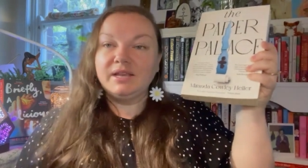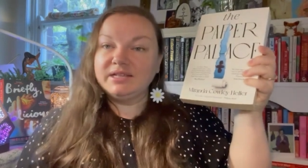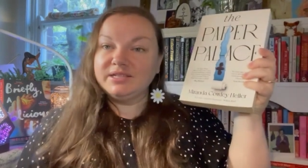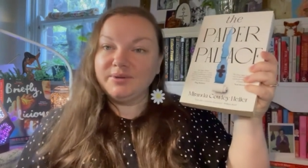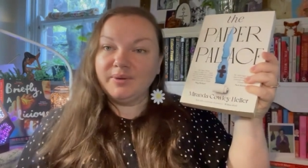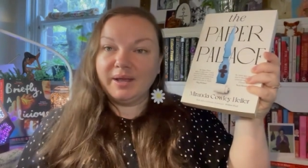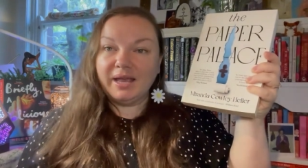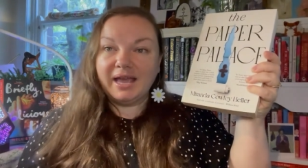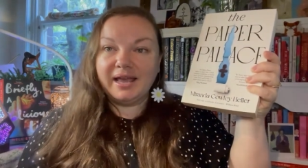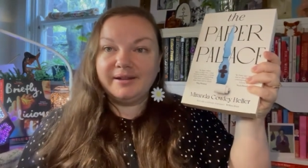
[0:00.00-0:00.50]

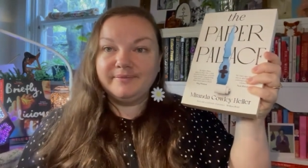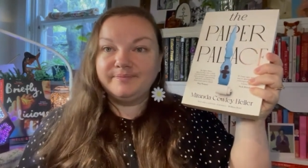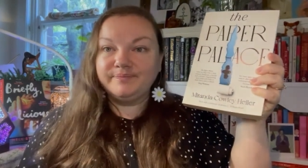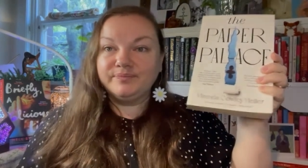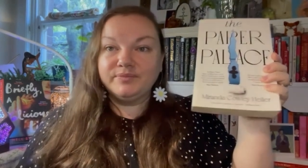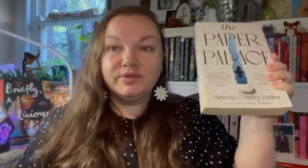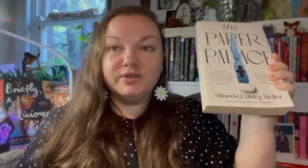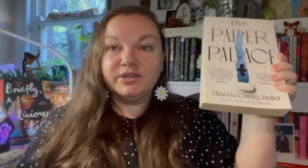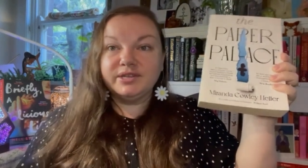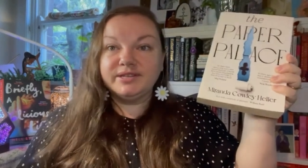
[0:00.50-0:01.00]
So again,
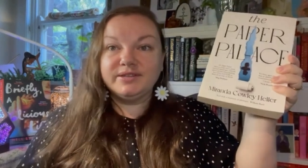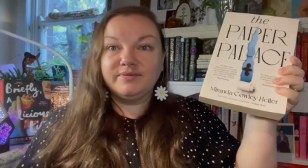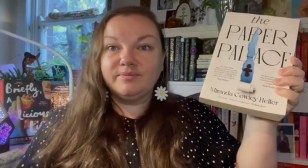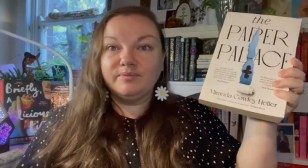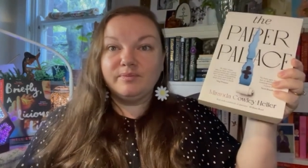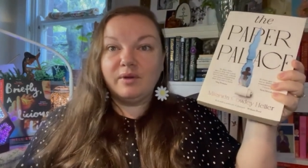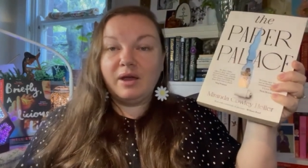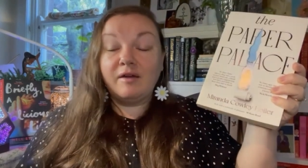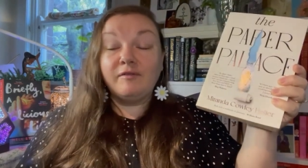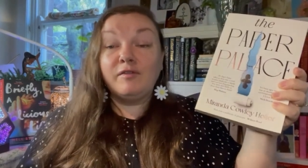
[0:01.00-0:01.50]
just
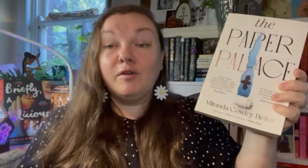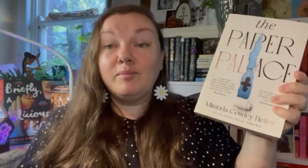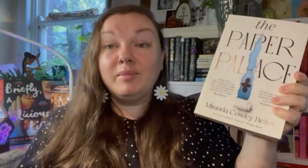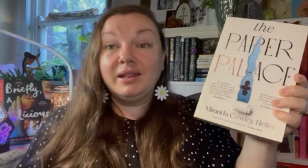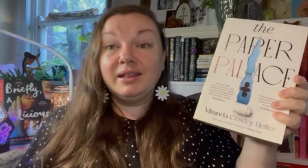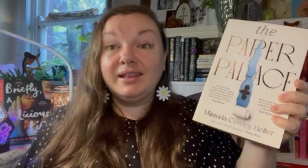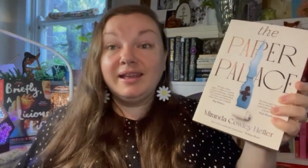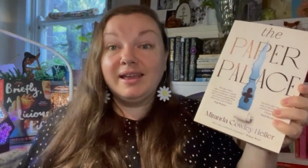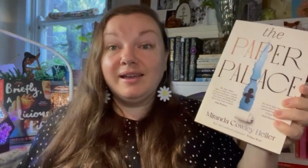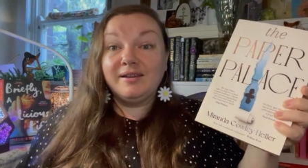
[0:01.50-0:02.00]
a
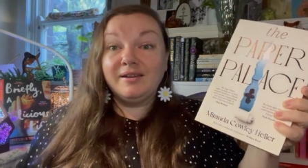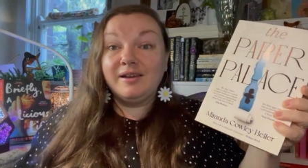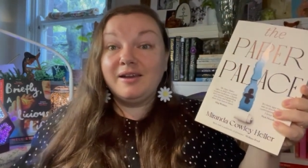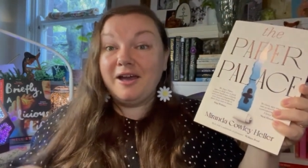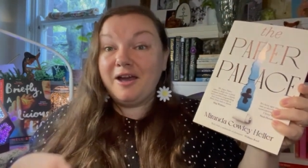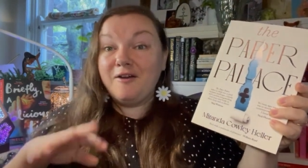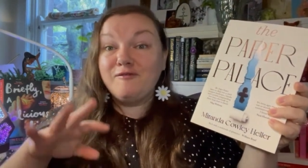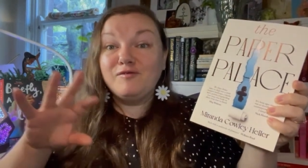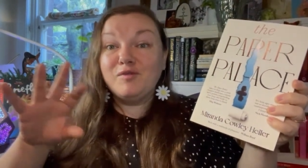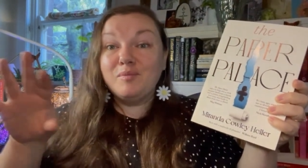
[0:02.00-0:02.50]
familiar,
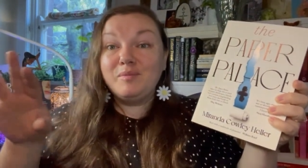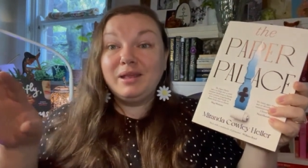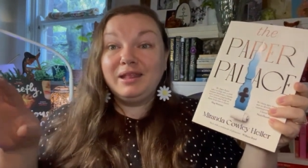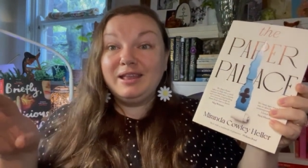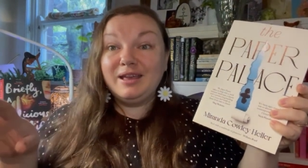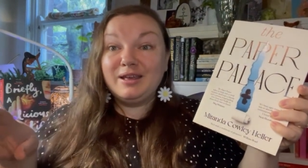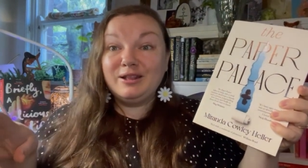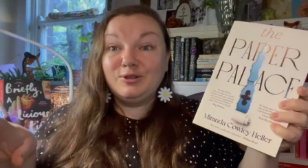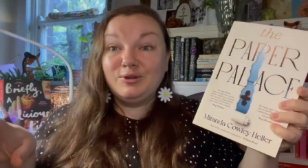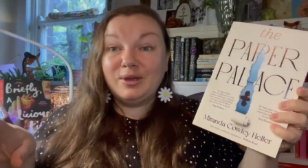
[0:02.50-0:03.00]

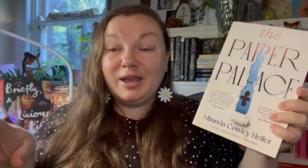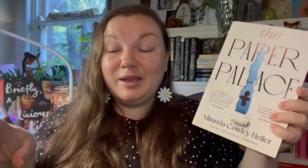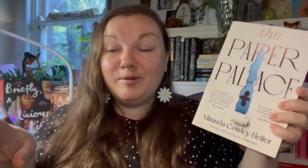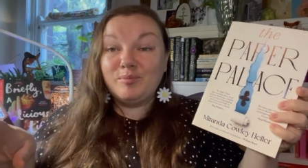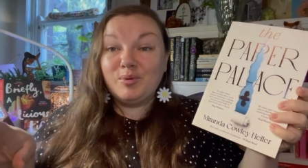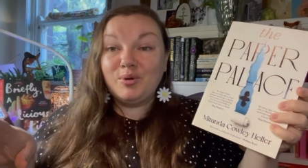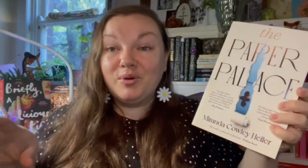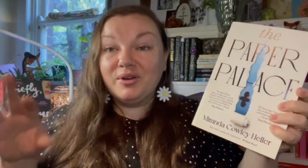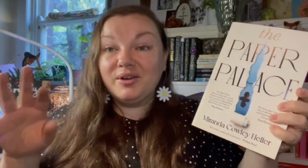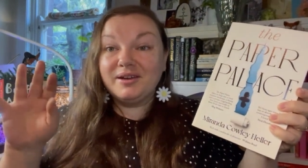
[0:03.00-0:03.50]
familiar looking
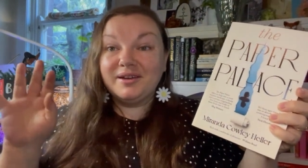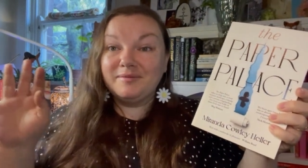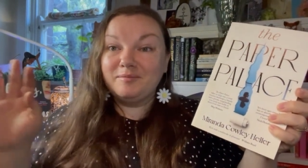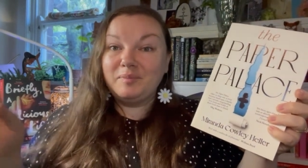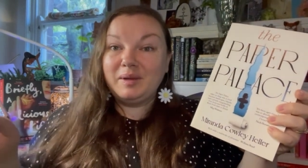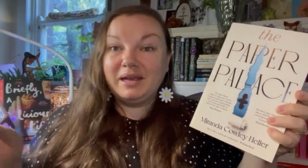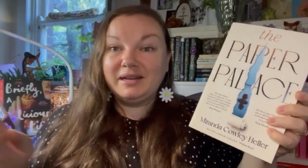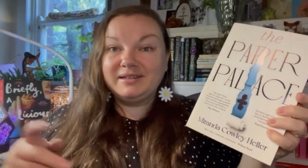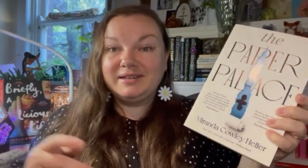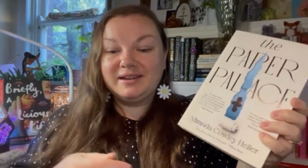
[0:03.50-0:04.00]
book.
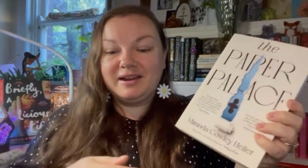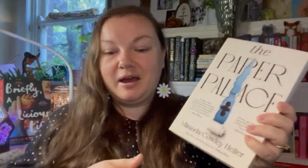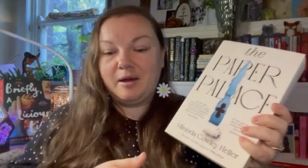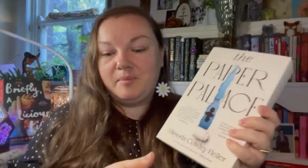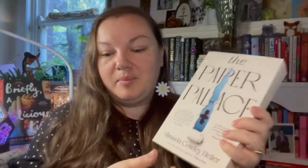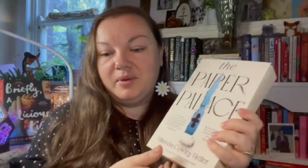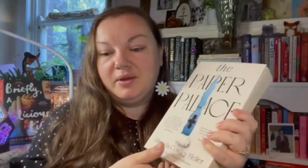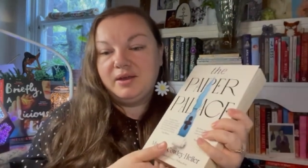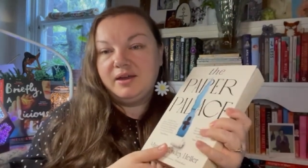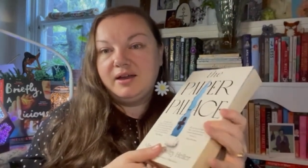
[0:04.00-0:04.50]
Picked it
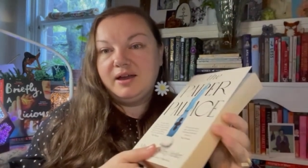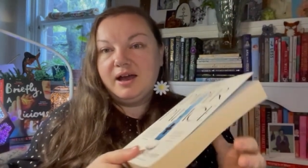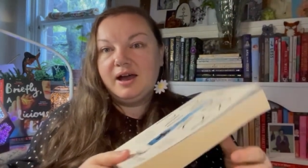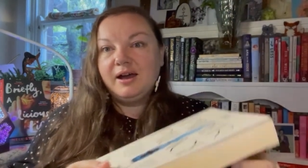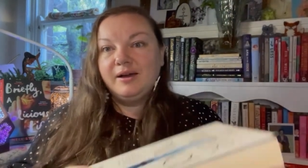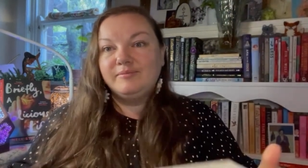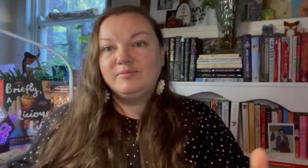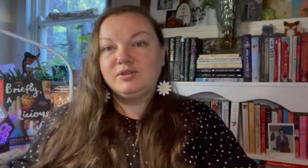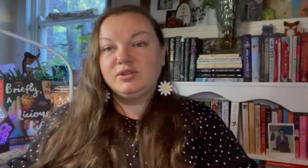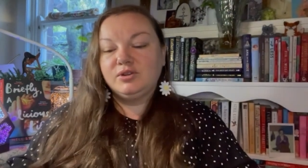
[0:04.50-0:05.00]
up
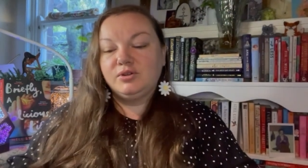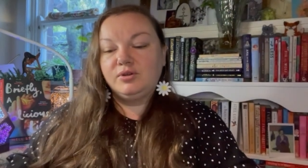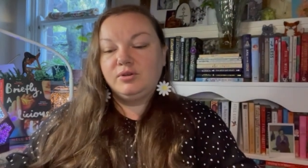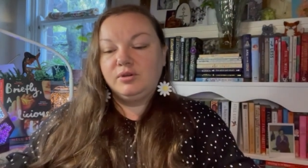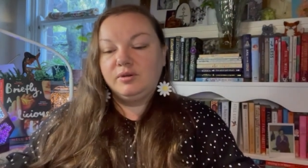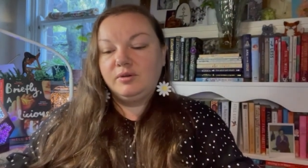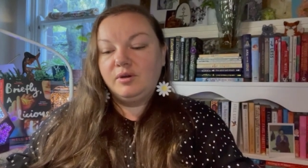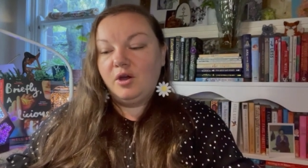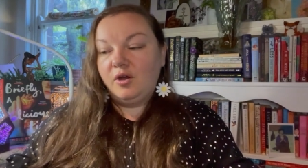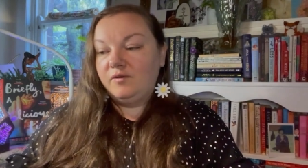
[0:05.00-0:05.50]
um, to
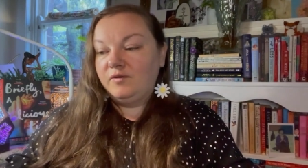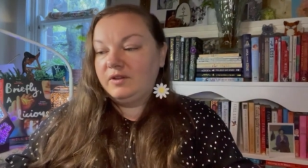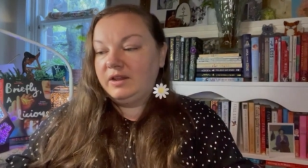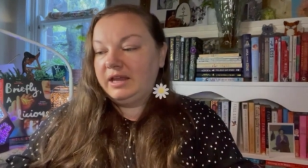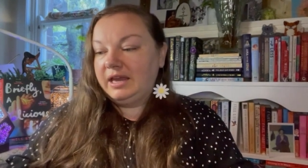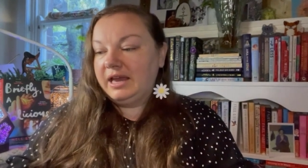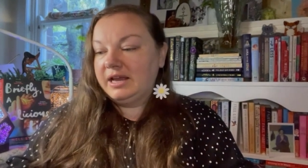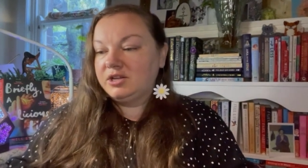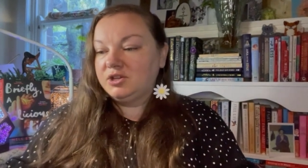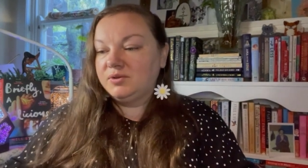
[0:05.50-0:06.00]

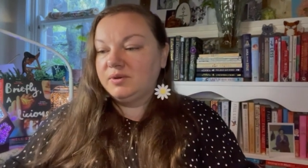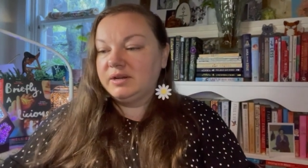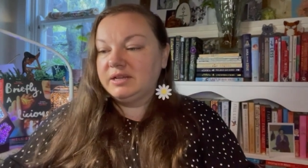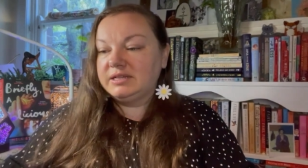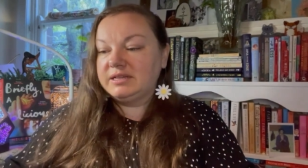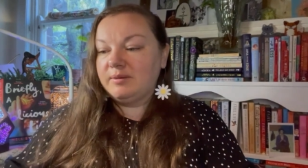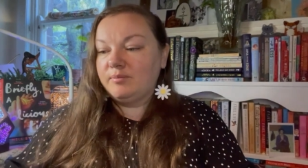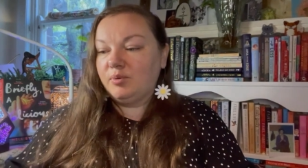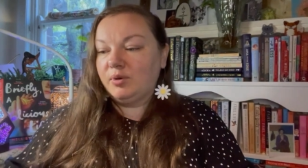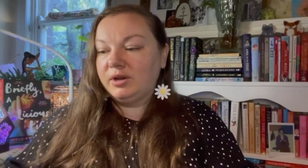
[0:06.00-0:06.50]
hopefully get to it at
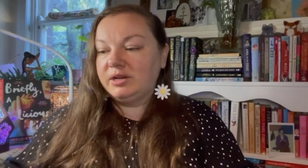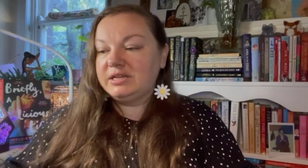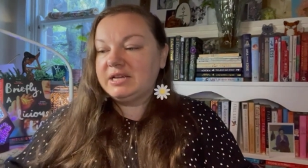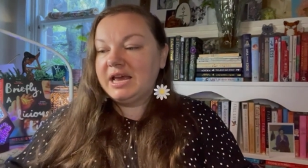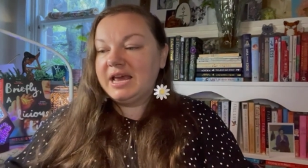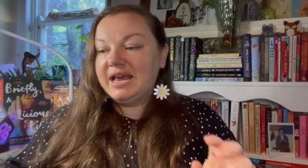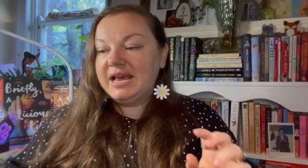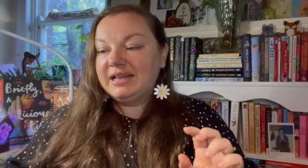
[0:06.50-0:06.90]
some point.